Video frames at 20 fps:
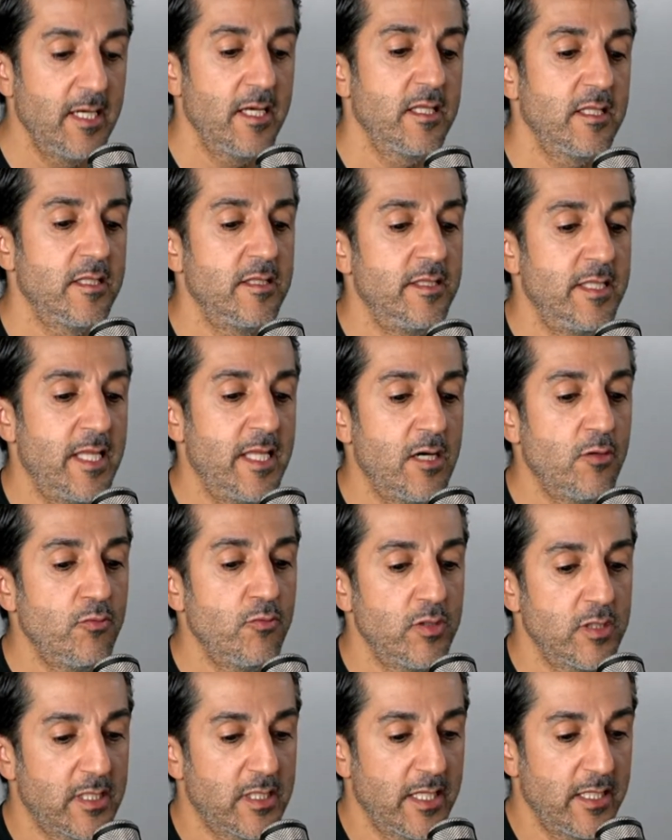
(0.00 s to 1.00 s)
now
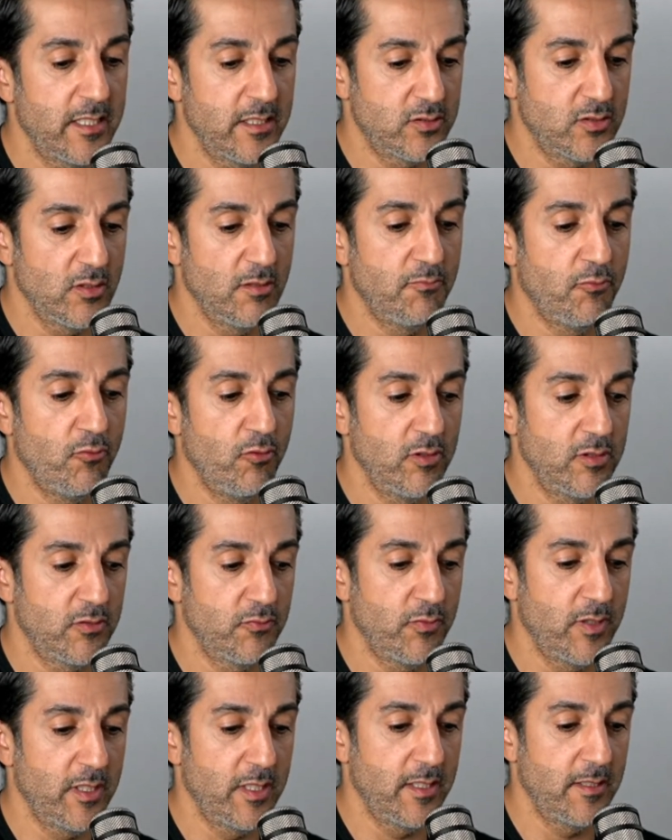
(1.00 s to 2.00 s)
we're getting to a point
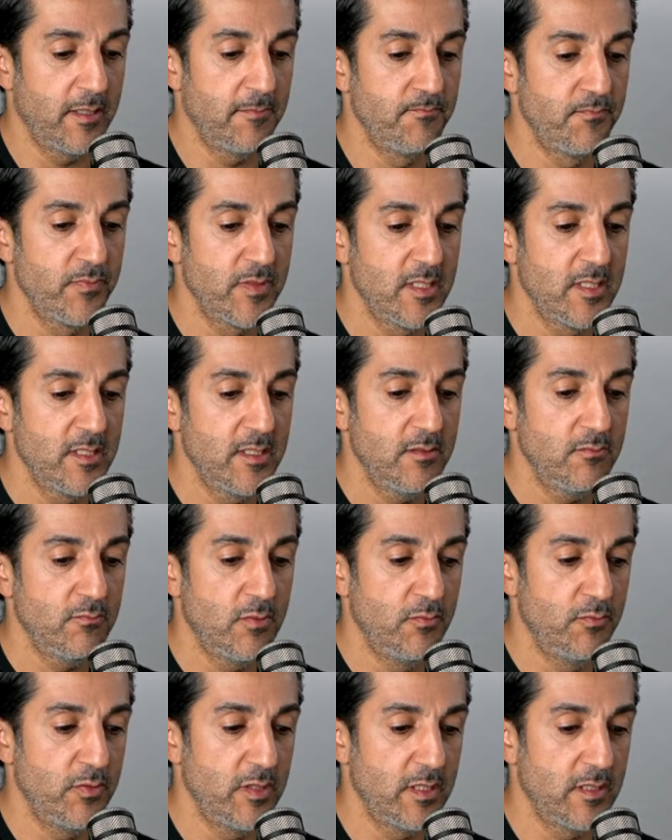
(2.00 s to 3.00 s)
where
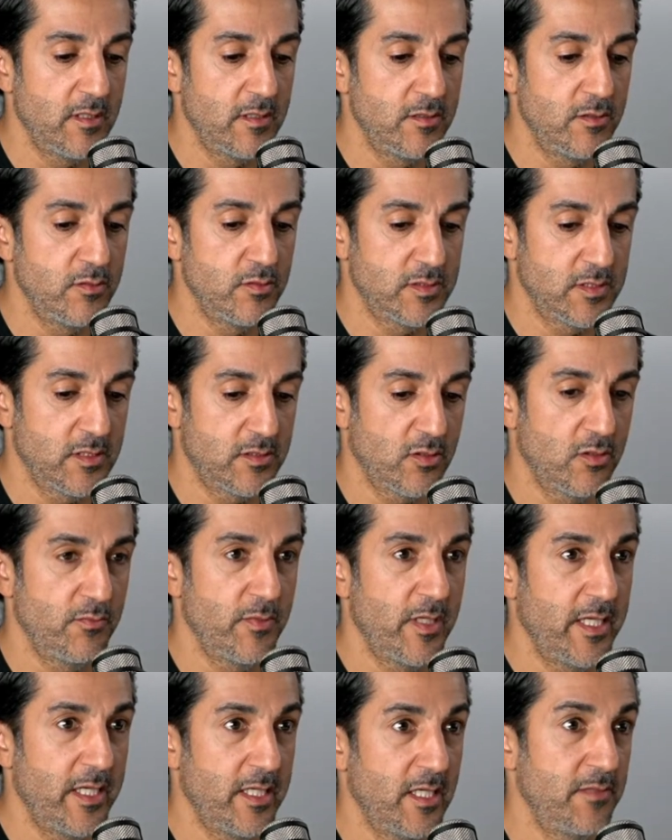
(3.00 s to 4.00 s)
when we use the term
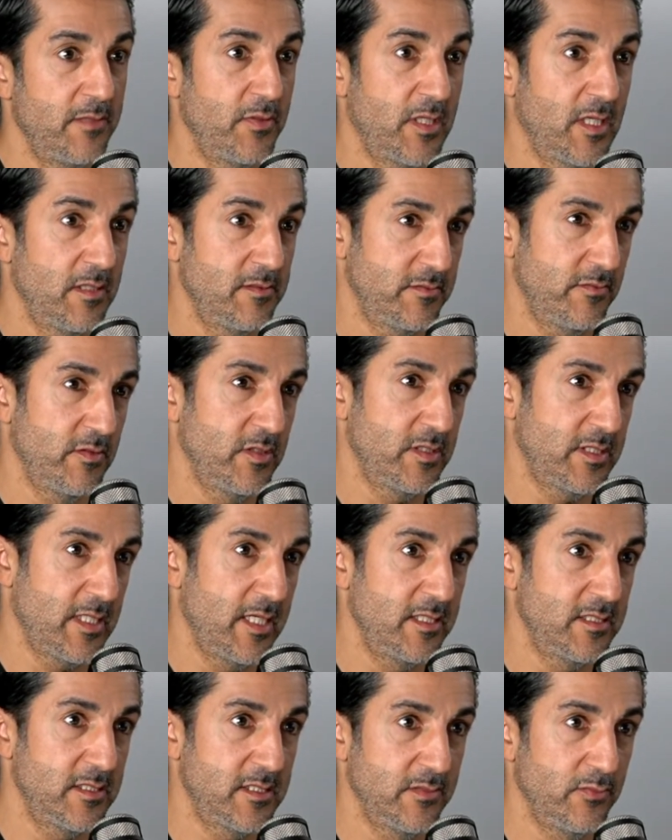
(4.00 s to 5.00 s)
AI becomes very
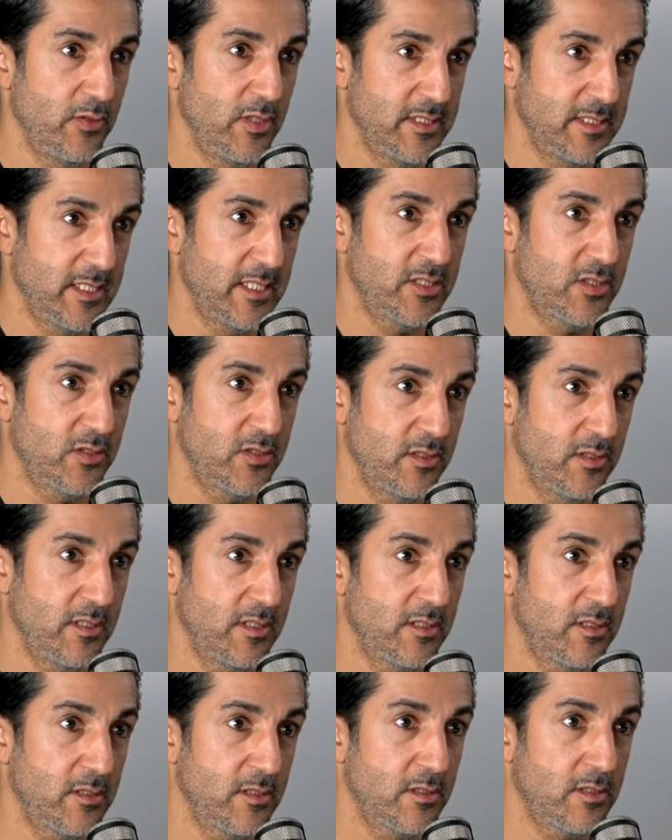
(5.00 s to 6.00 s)
tangible. It's
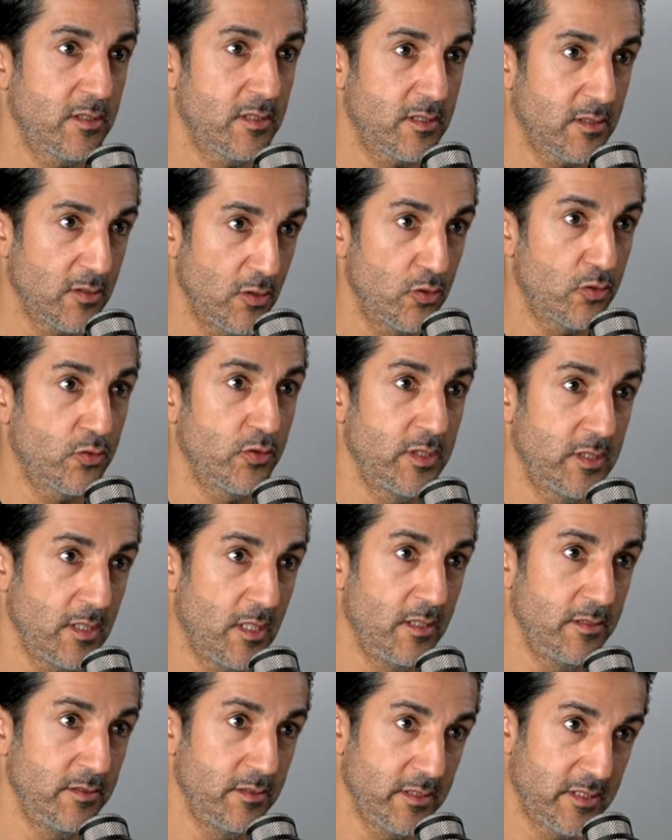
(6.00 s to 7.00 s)
actually concrete,
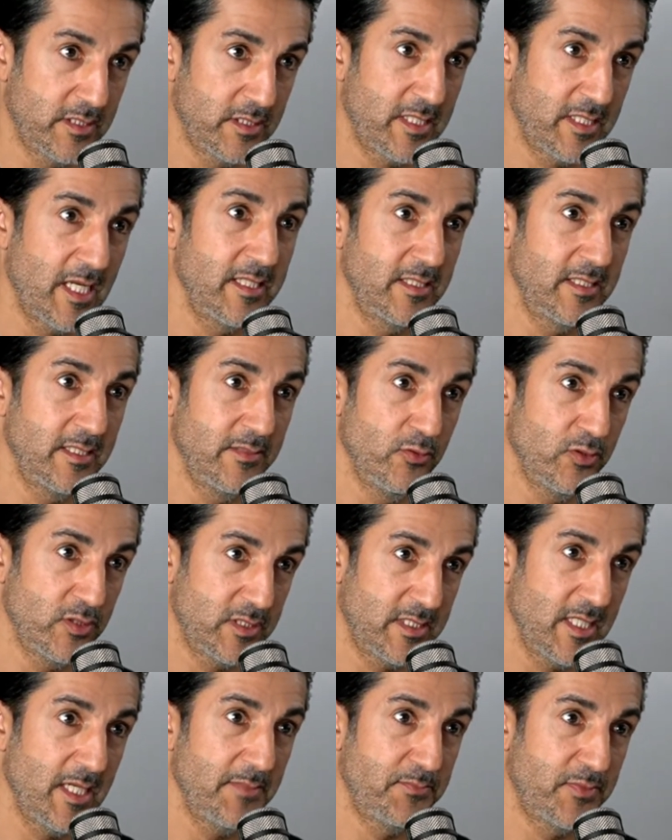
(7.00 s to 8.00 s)
understandable
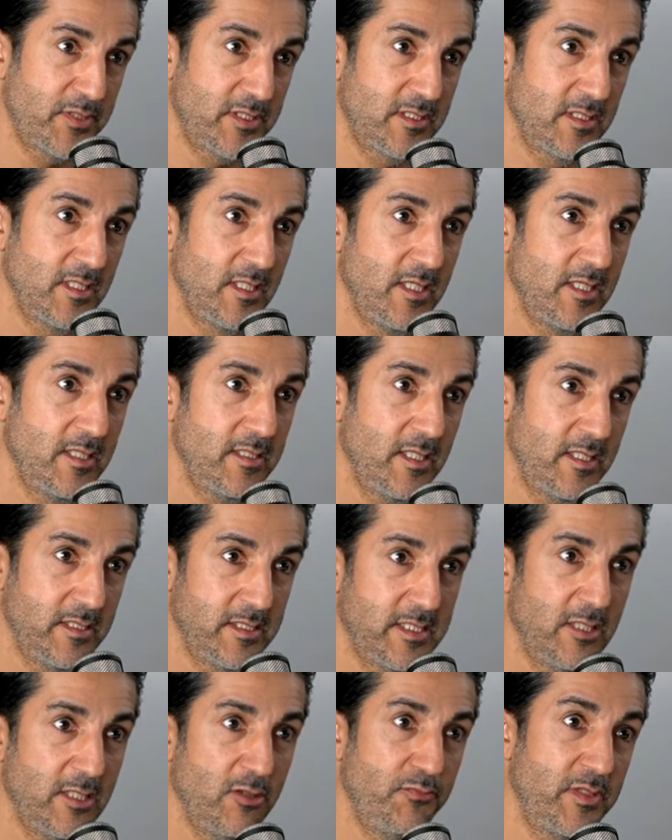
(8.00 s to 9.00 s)
steps that is
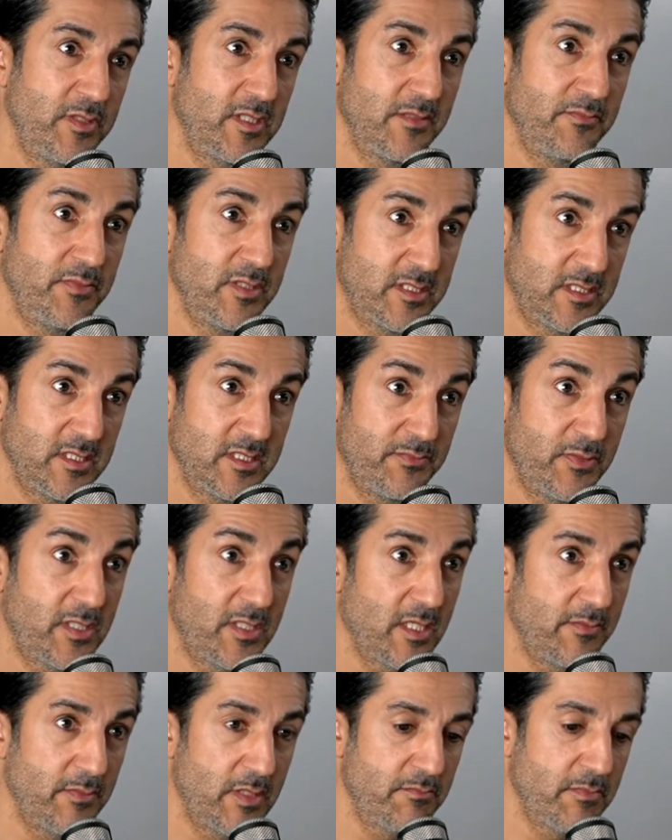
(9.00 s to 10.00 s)
helping the business
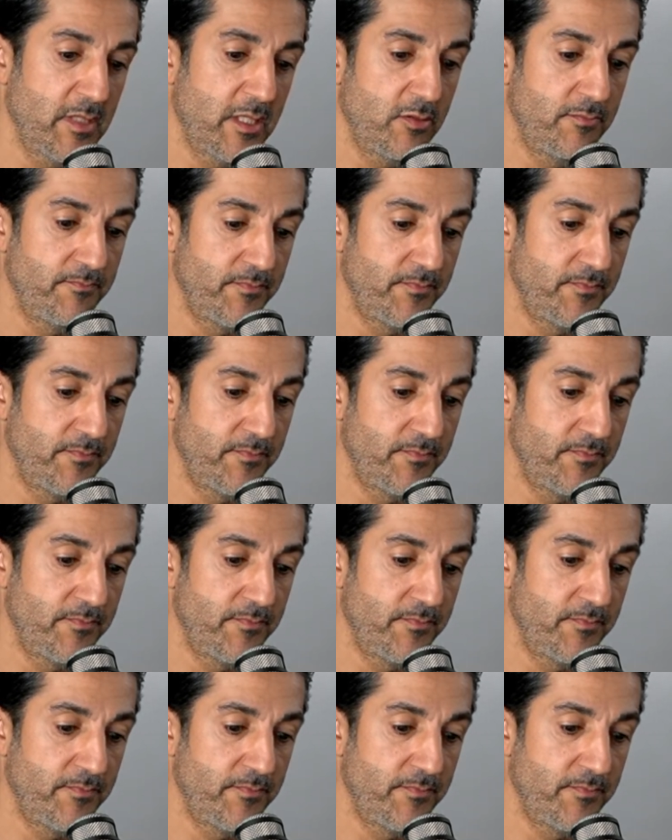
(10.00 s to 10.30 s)
becoming better.